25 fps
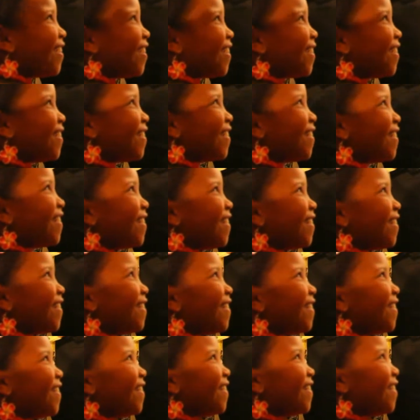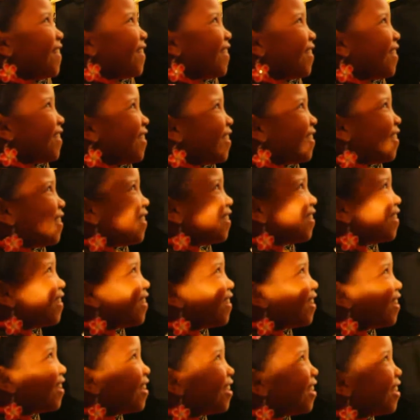
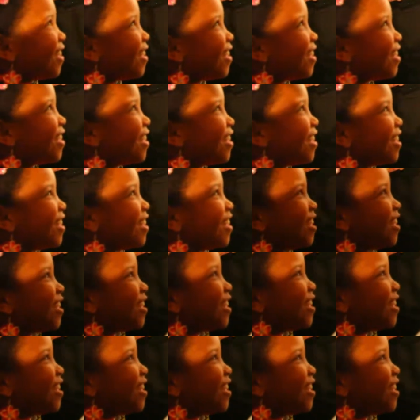[no speech]